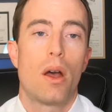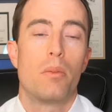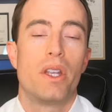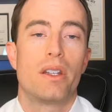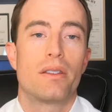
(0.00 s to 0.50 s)

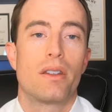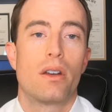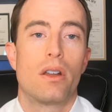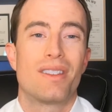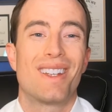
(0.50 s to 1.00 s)
be
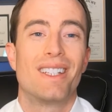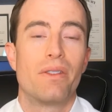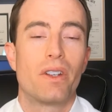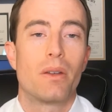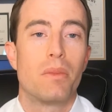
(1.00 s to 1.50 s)
considered a
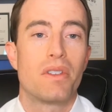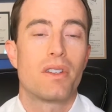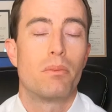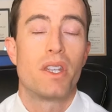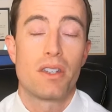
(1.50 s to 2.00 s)
significant
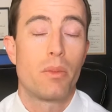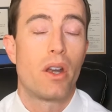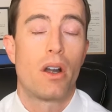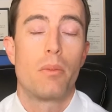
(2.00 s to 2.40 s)
misdemeanor